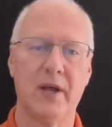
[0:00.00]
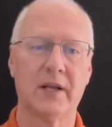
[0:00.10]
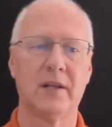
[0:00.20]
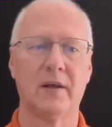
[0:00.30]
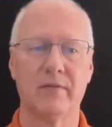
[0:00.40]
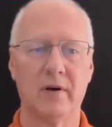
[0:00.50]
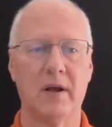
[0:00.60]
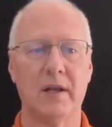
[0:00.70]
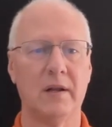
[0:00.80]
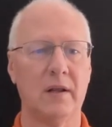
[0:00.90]
objective,
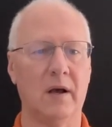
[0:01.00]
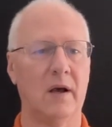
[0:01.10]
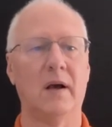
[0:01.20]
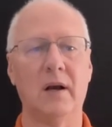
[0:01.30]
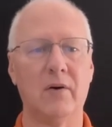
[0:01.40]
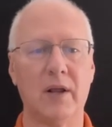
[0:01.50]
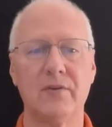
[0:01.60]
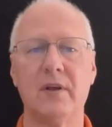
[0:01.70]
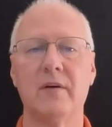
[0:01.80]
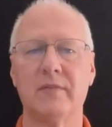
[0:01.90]
right? Uh,
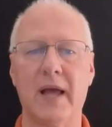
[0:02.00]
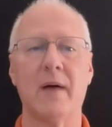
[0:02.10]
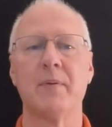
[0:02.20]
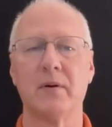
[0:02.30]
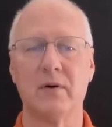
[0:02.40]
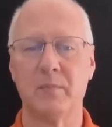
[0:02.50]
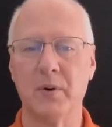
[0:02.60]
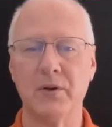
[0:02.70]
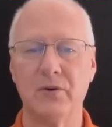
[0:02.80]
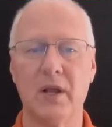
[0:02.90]
aggressive capital
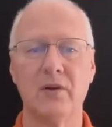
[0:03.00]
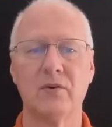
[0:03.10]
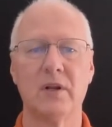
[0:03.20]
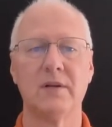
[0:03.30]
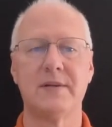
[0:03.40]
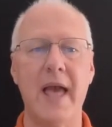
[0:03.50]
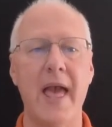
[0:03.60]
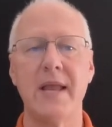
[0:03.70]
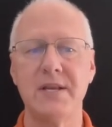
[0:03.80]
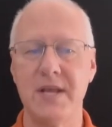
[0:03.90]
appreciation,
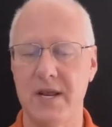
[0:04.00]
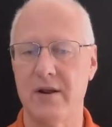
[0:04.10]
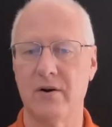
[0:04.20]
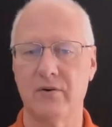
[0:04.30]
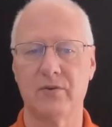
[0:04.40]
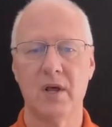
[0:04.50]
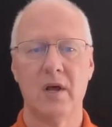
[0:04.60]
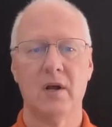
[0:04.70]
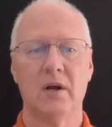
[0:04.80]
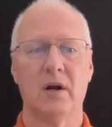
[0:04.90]
10 years
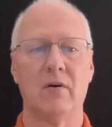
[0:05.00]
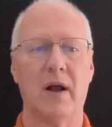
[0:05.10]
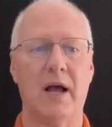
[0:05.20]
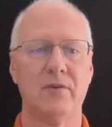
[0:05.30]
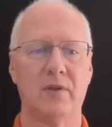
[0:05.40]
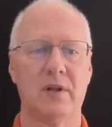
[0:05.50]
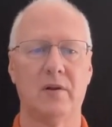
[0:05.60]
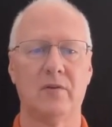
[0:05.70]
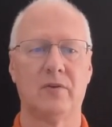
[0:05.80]
horizon.